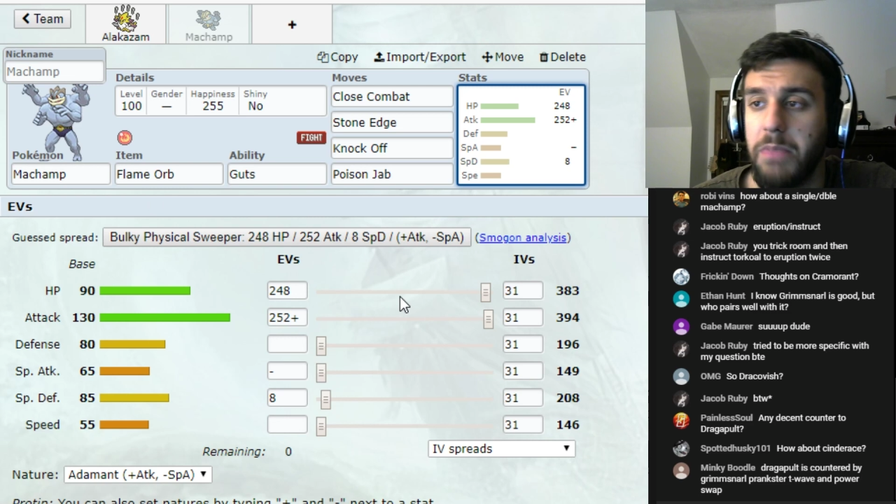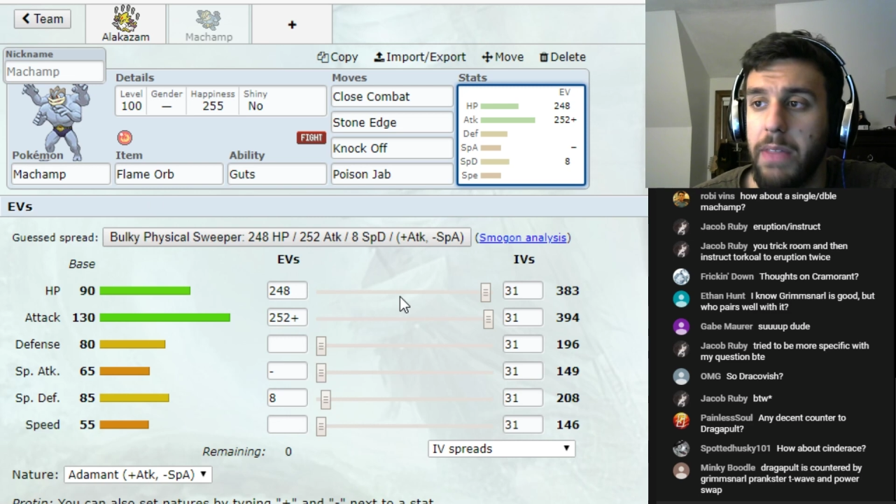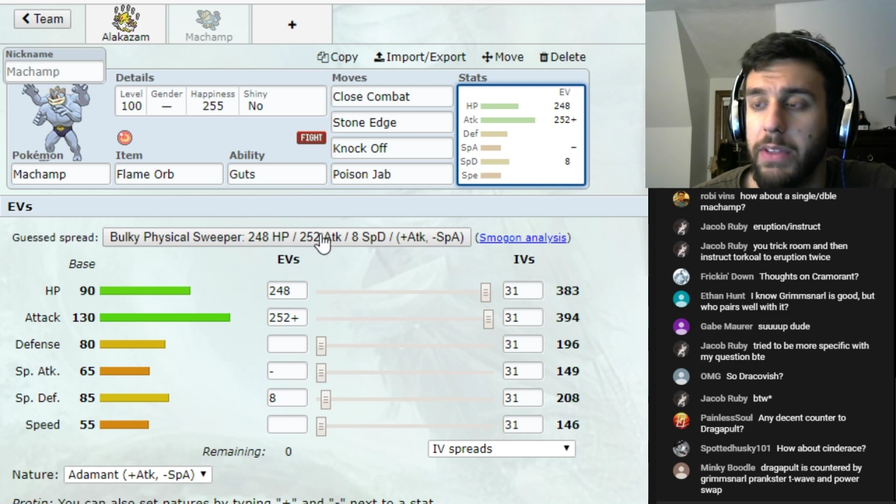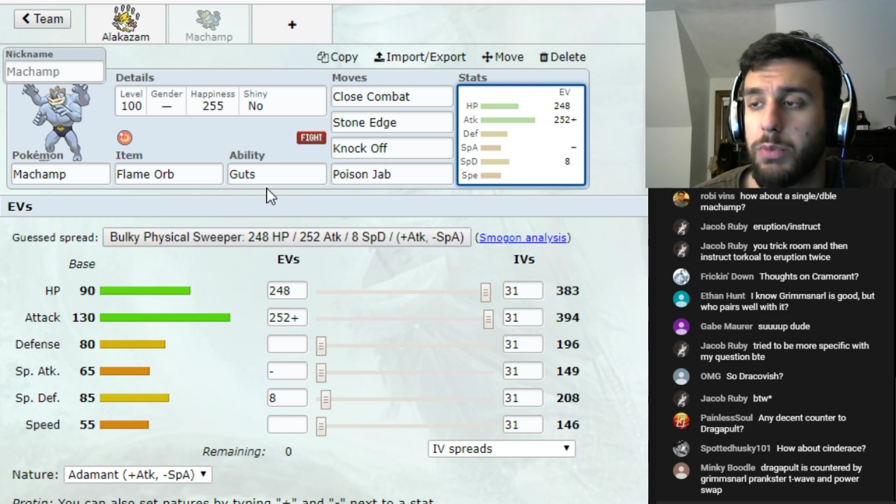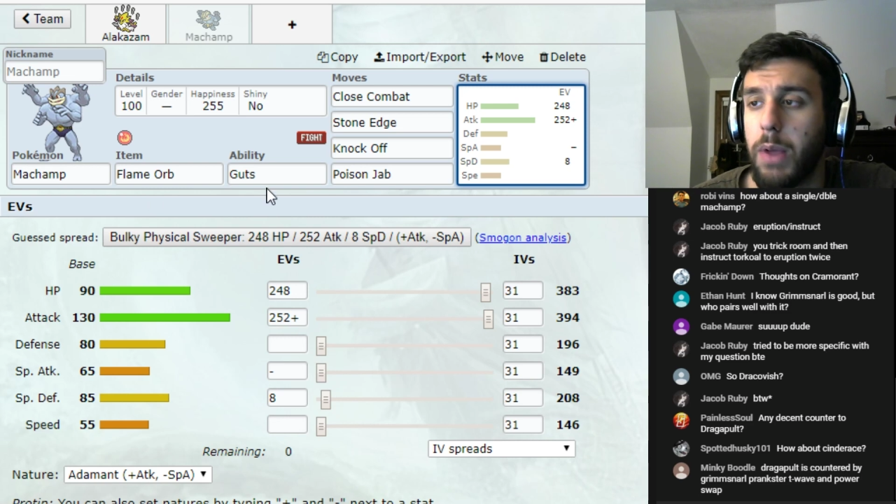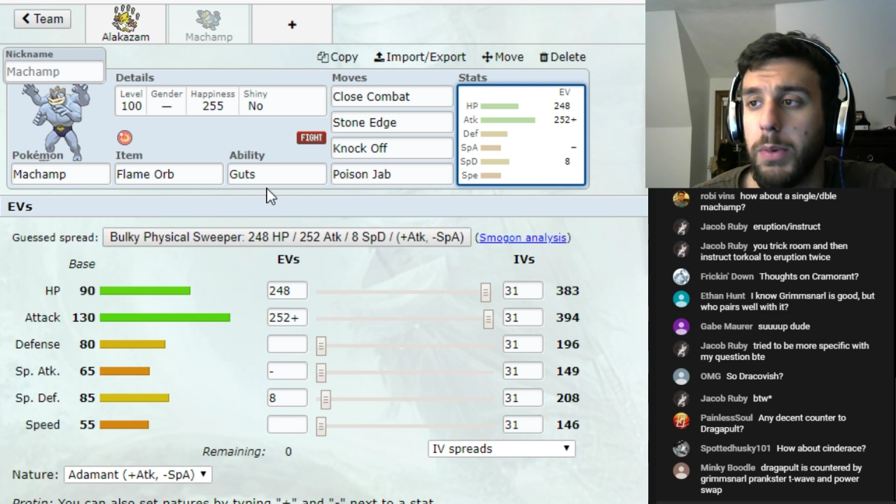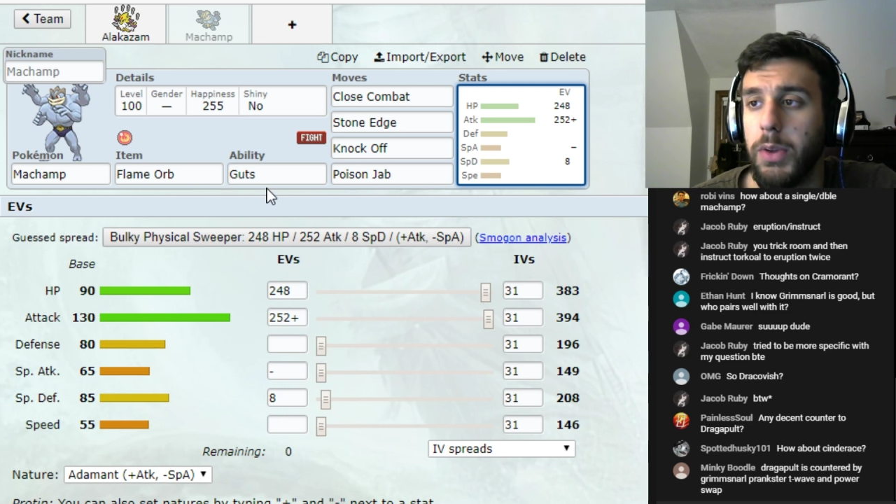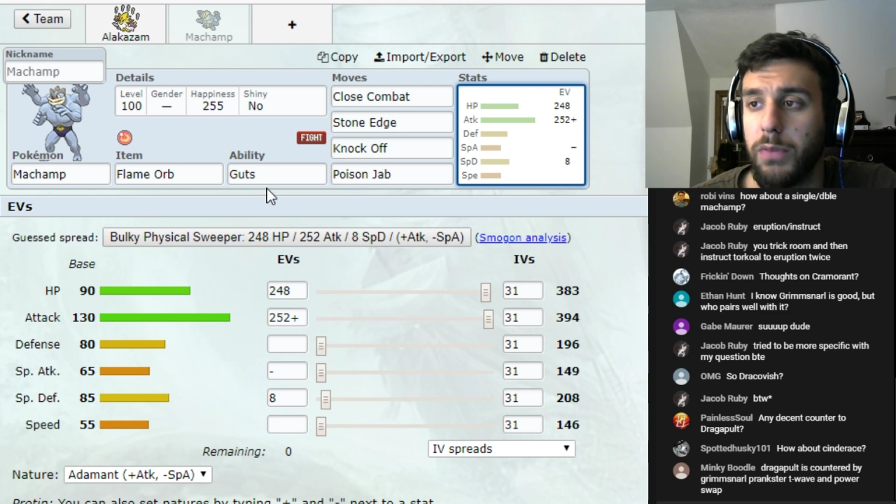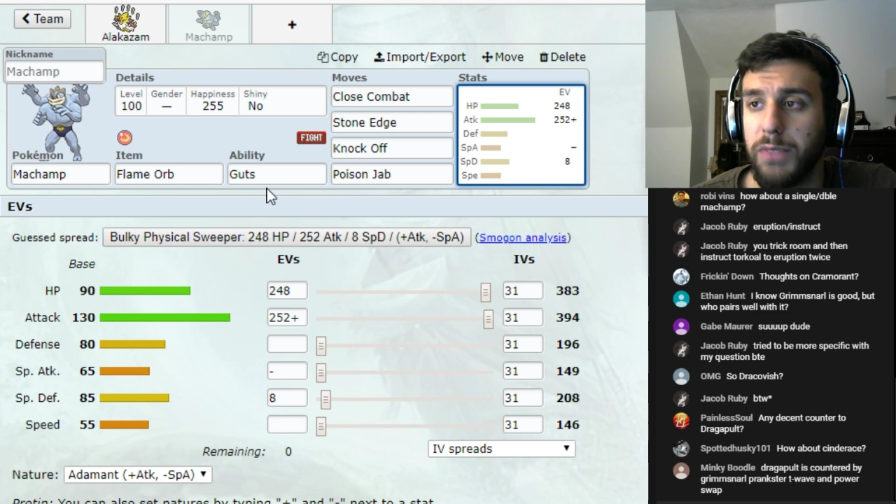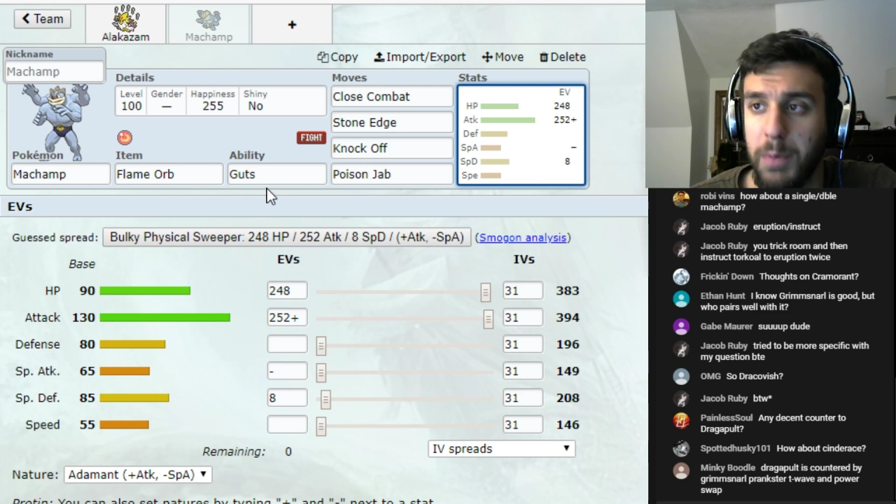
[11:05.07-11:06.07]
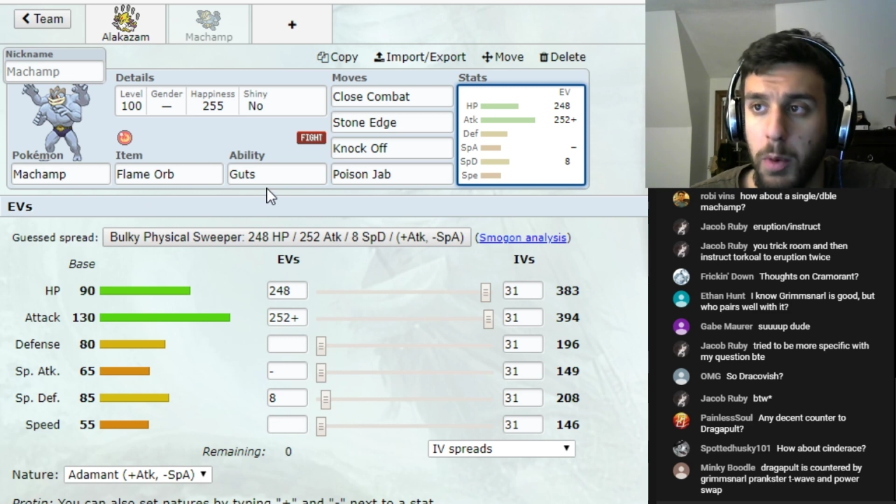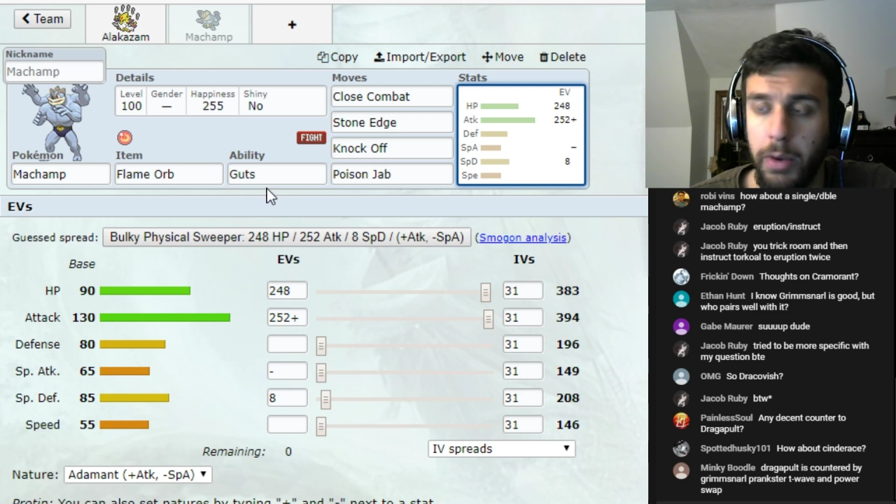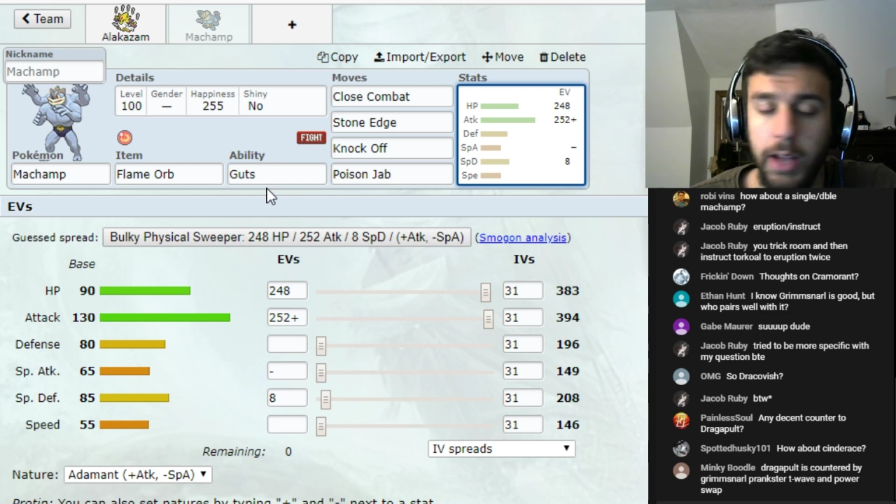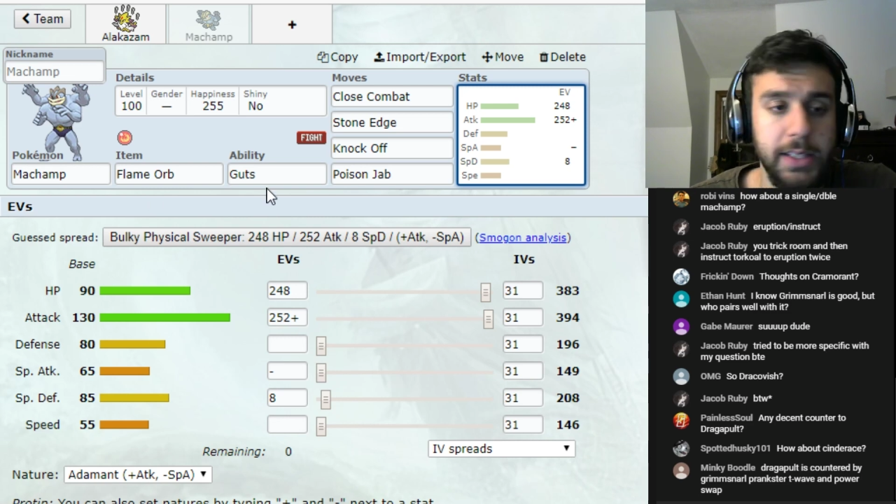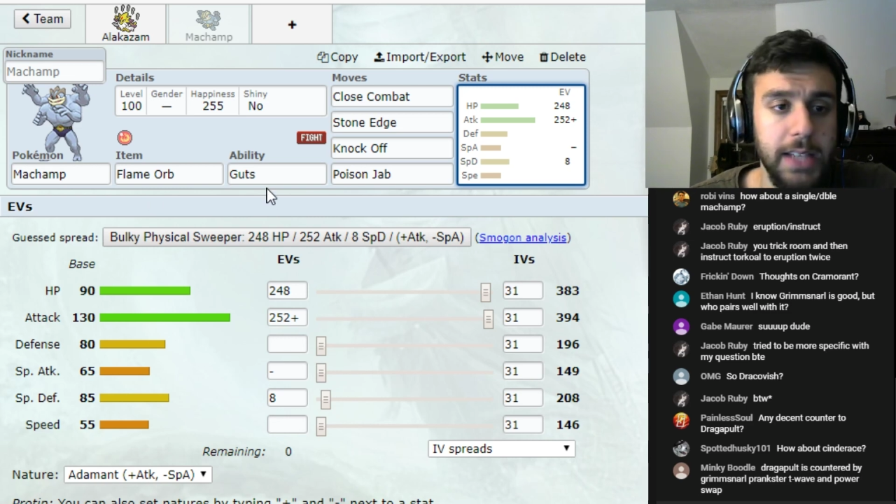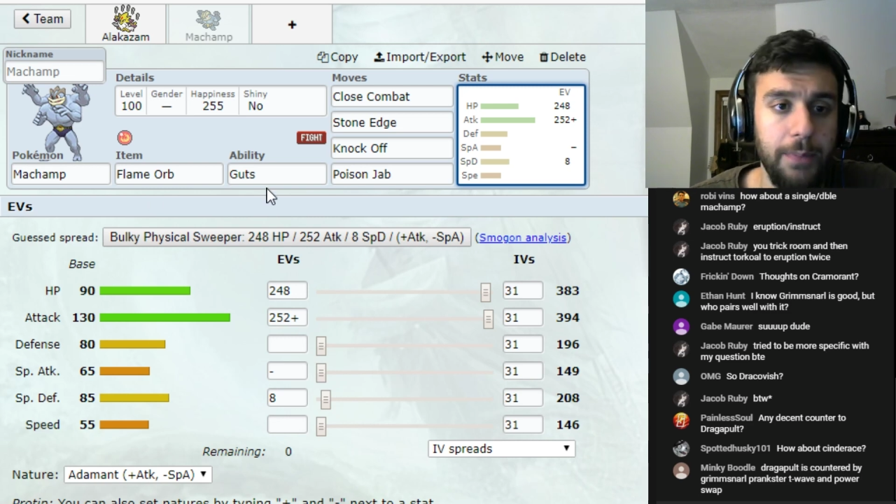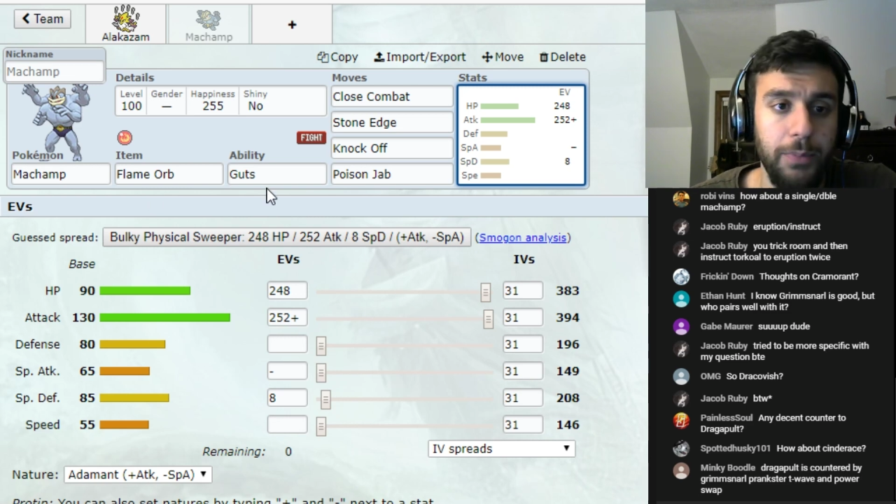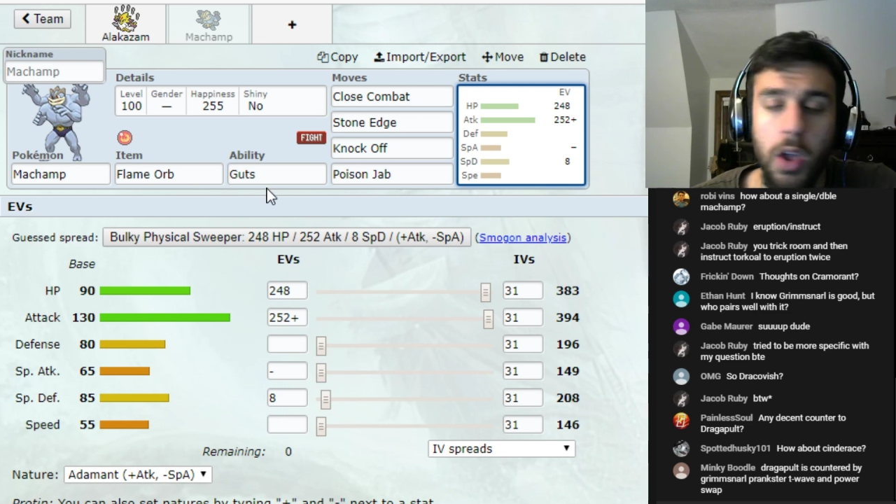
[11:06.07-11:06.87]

And this would probably be your Flame Orb Gut set.